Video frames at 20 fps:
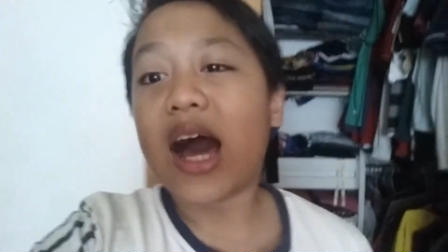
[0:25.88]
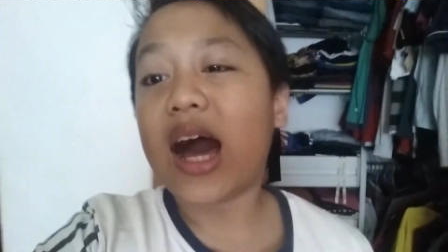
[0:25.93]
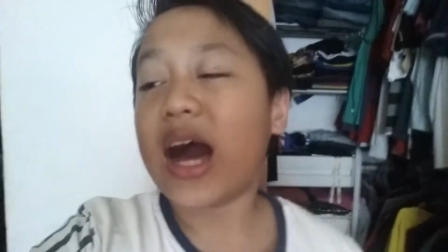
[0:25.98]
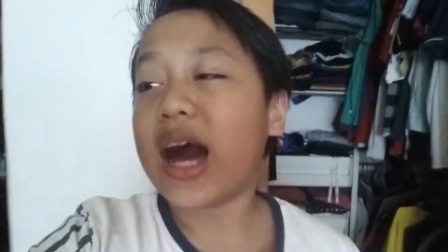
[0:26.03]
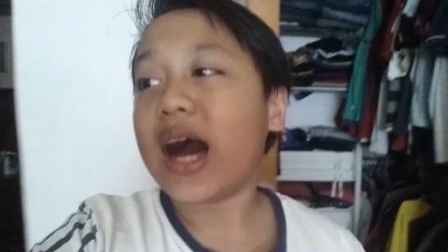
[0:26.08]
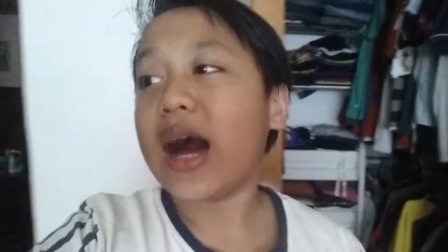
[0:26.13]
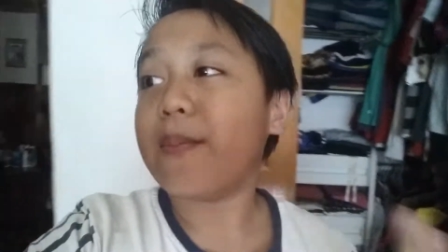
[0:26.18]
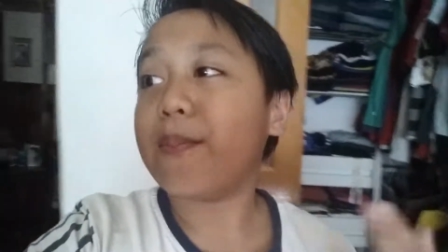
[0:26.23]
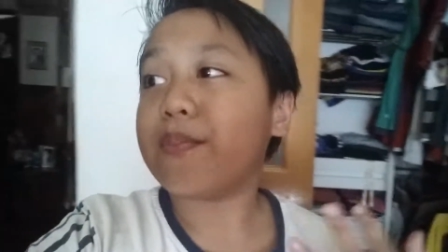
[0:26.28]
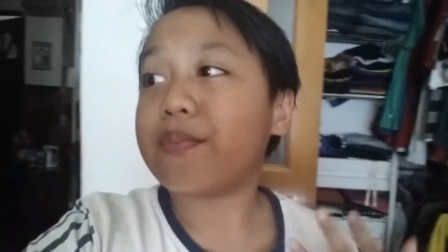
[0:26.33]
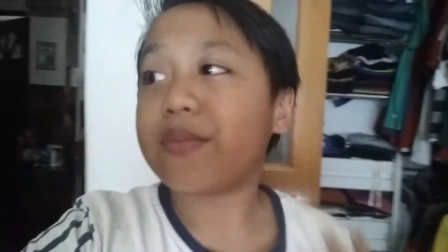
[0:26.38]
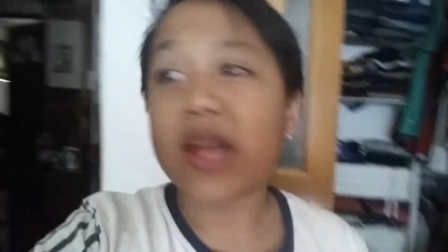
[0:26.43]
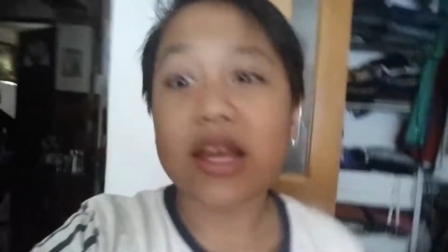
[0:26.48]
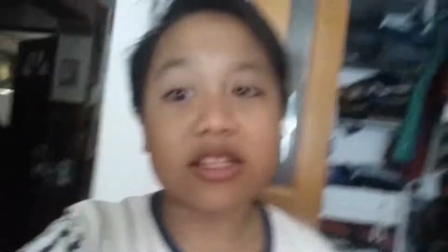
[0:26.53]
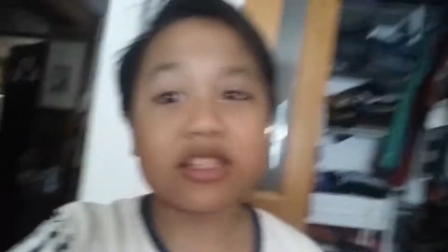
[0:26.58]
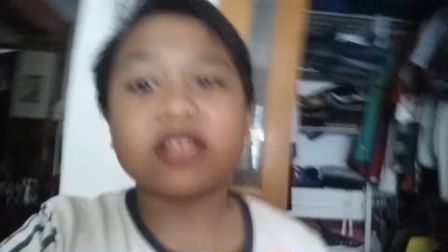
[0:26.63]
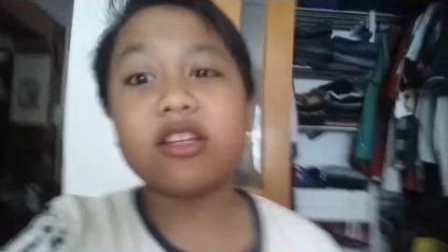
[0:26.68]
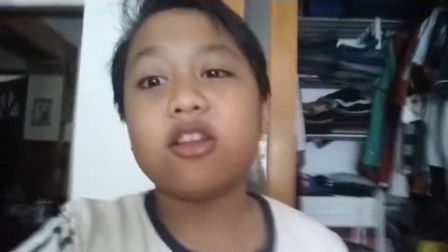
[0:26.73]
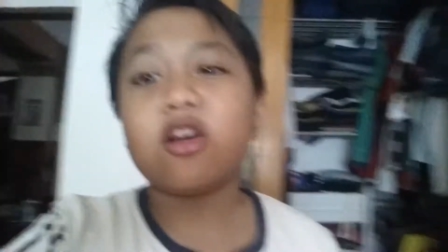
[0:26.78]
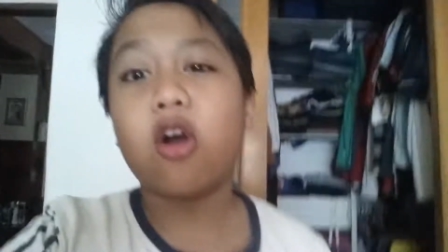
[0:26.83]
Um,
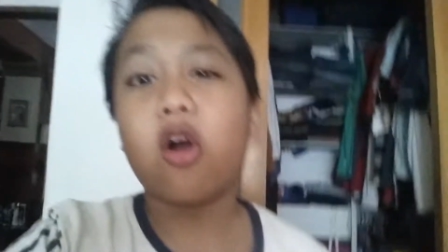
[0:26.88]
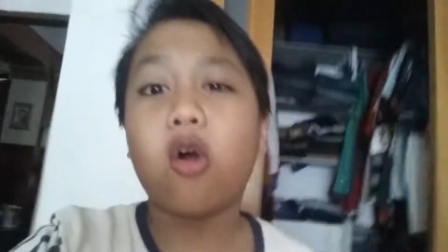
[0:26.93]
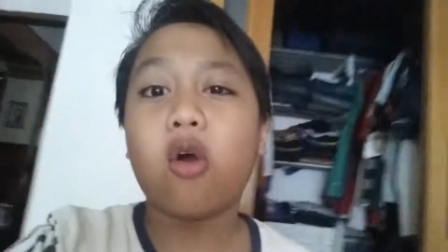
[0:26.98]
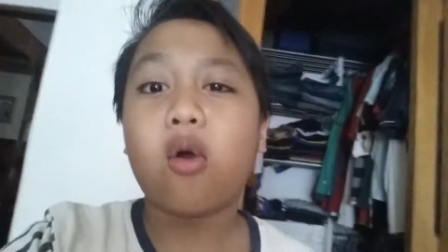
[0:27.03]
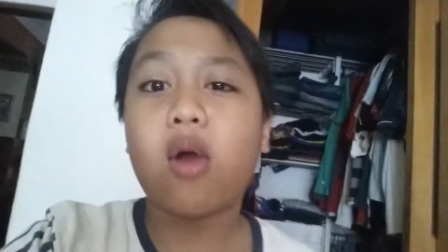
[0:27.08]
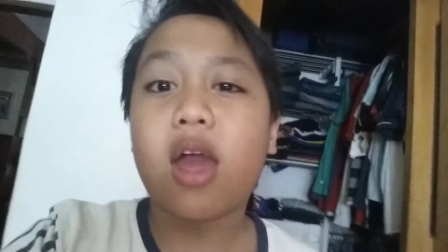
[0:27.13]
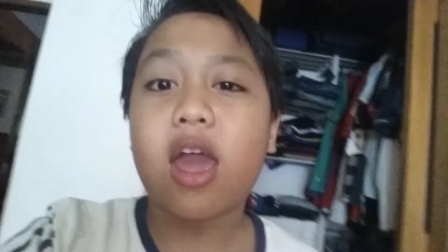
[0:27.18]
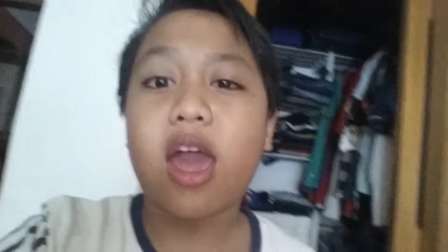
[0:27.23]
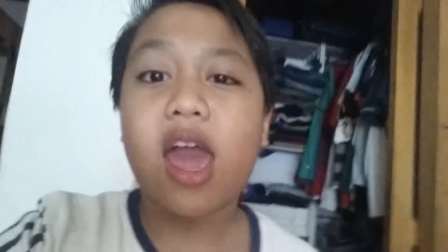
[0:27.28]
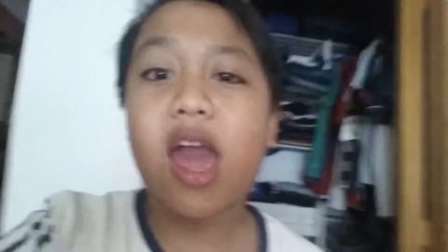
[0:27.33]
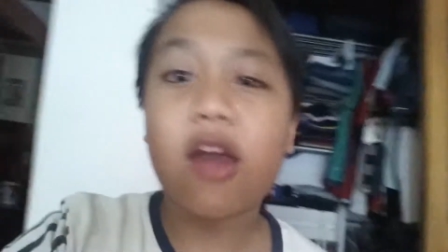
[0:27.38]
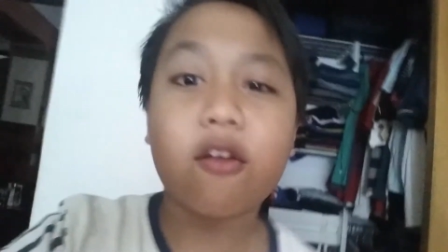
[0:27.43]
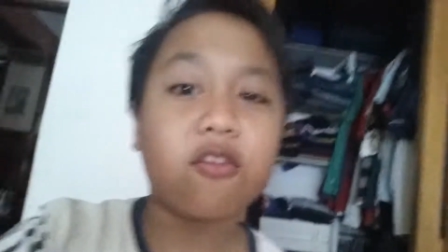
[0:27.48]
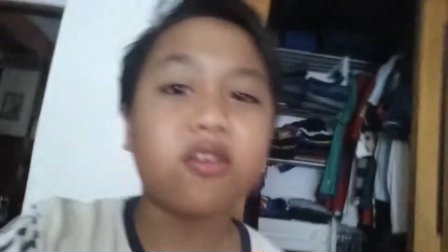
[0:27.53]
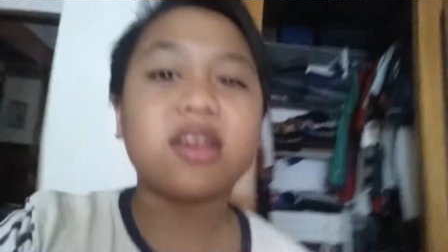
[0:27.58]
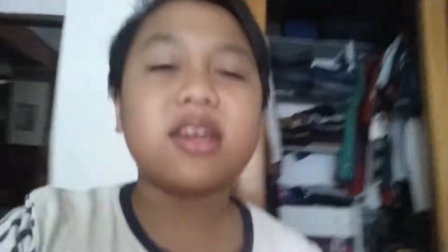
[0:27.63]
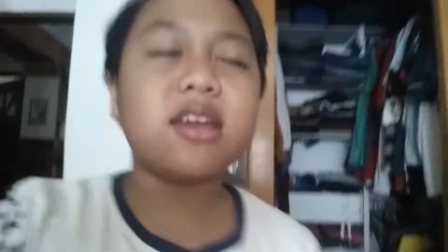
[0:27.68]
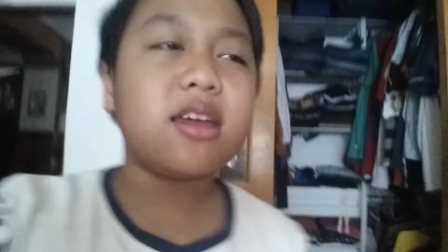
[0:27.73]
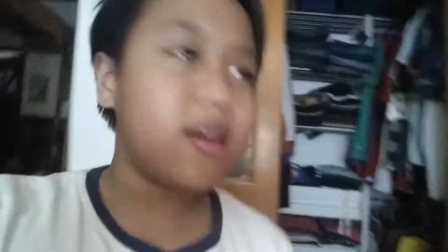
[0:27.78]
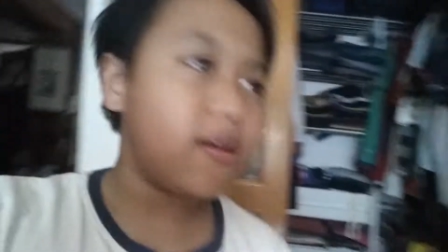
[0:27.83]
as you know,
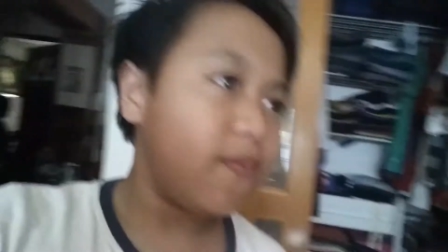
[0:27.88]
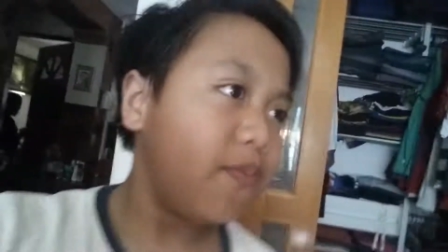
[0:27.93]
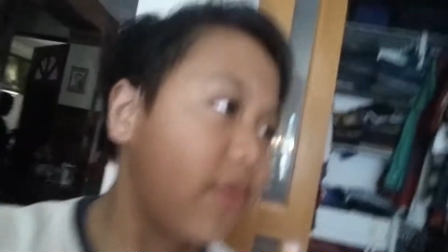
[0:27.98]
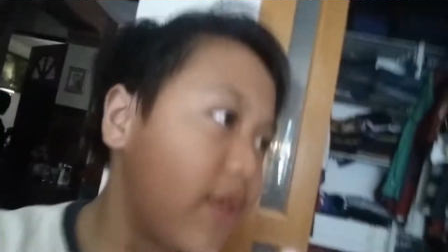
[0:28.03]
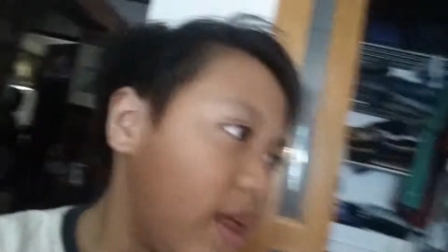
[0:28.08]
every,